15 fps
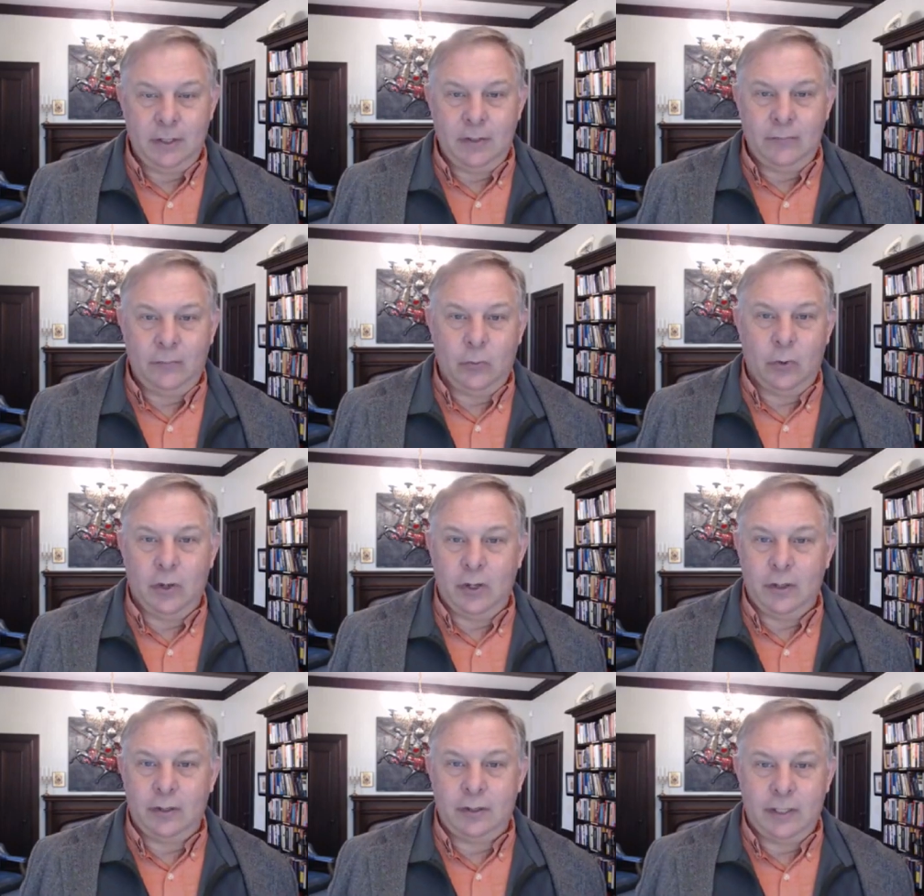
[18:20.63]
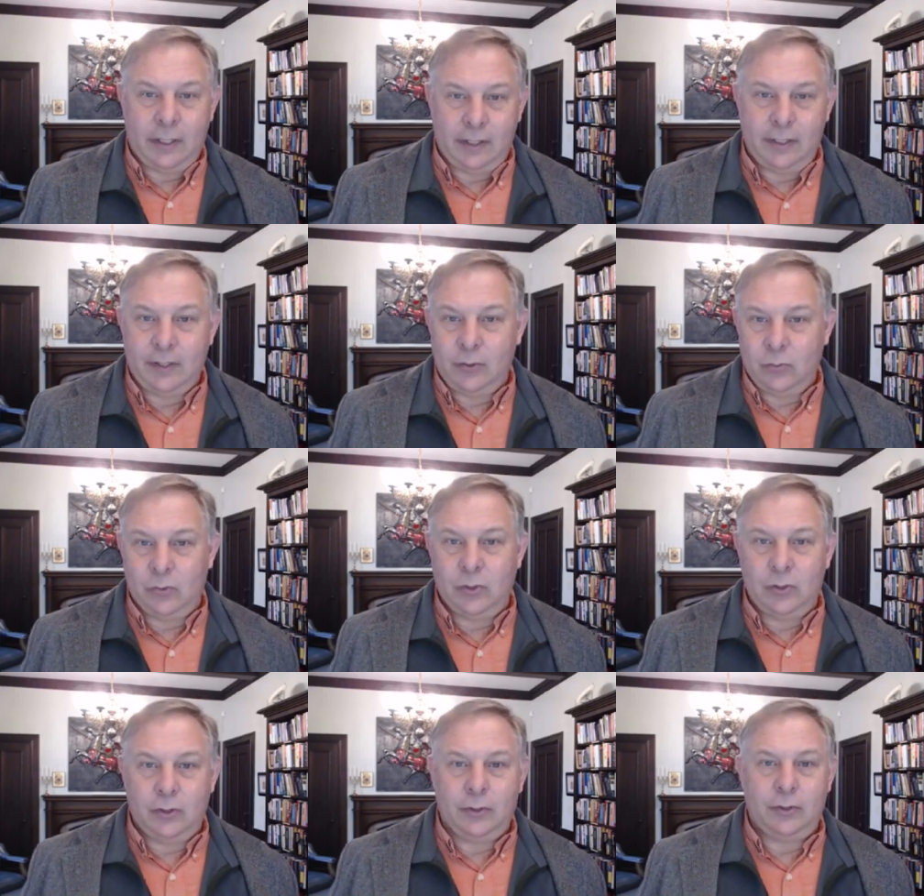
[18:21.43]
for telling the
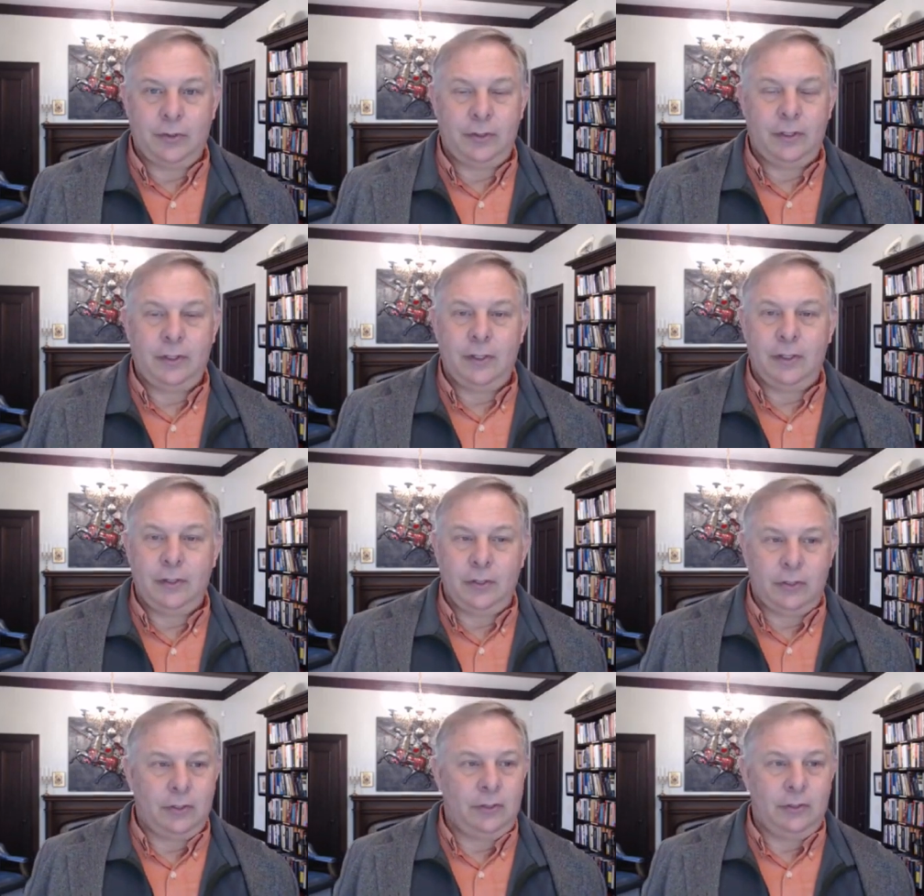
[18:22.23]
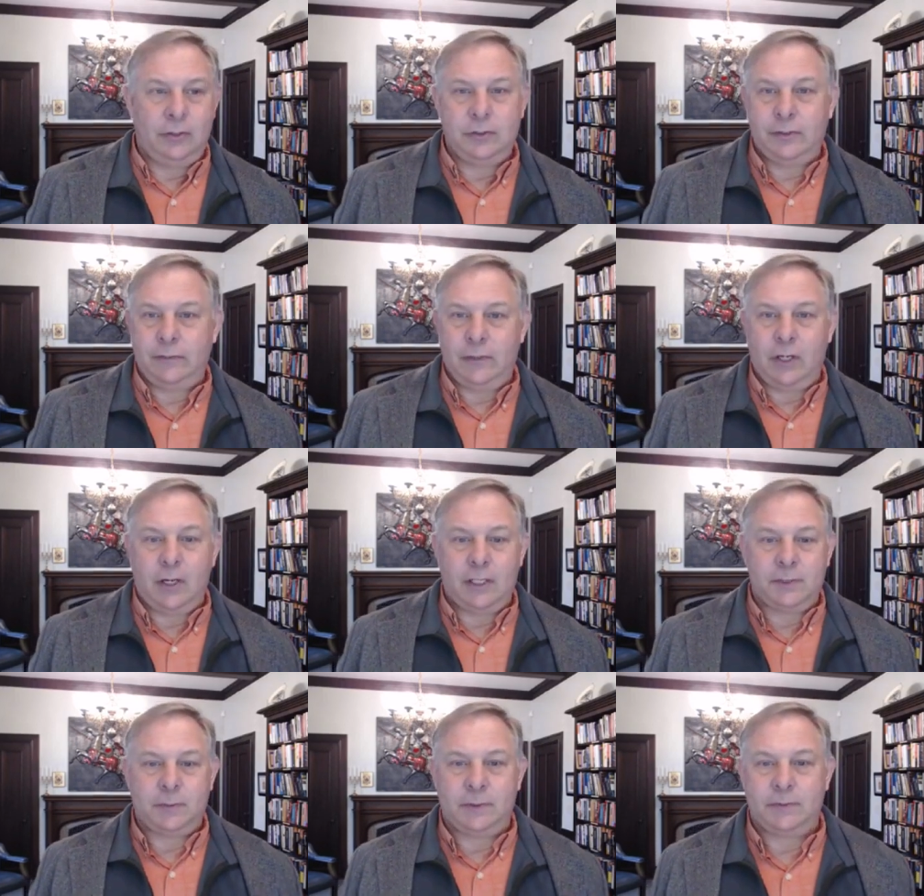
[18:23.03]
world the good news of the
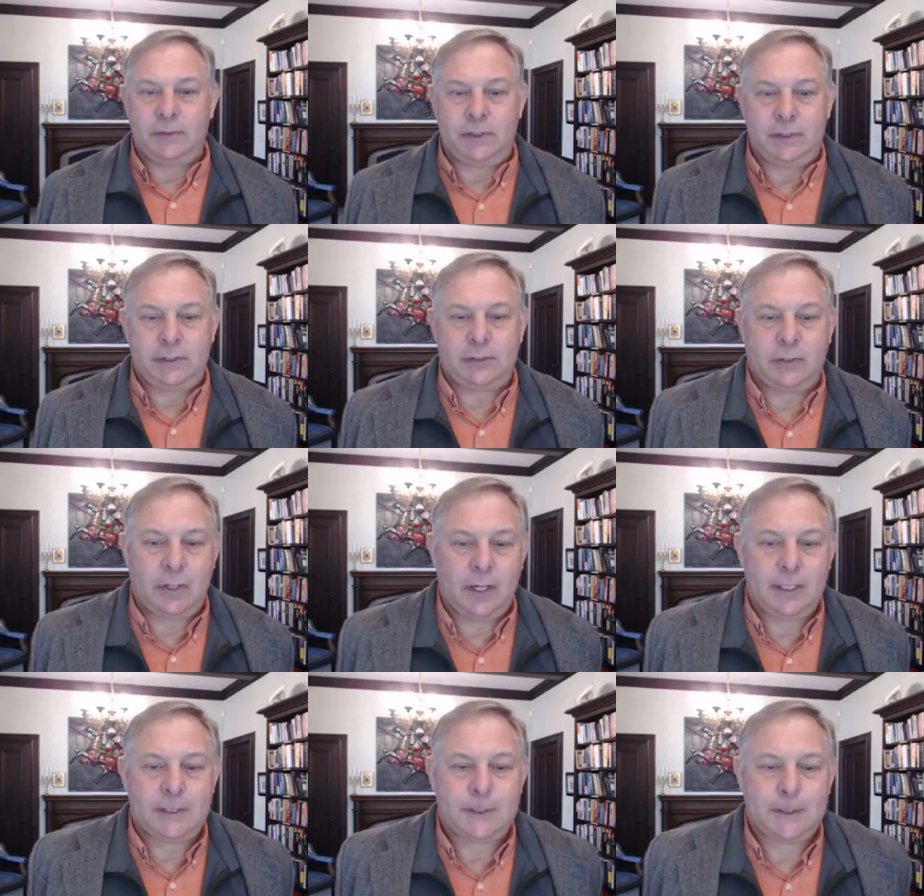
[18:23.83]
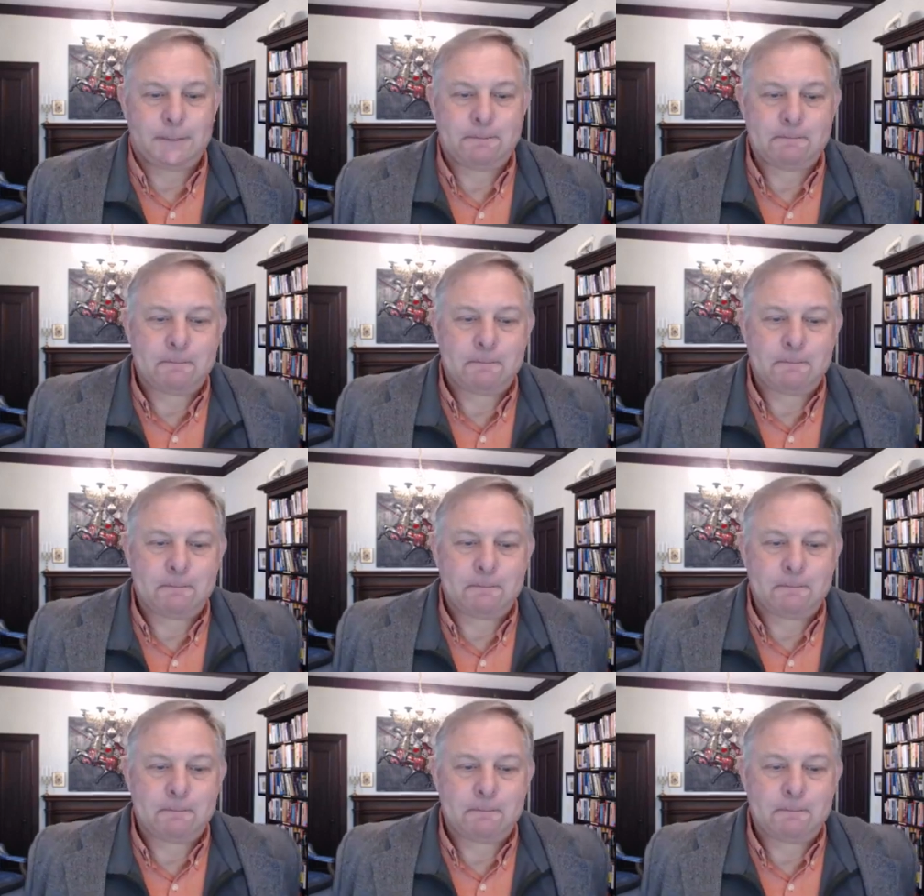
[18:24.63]
gospel of Jesus Christ.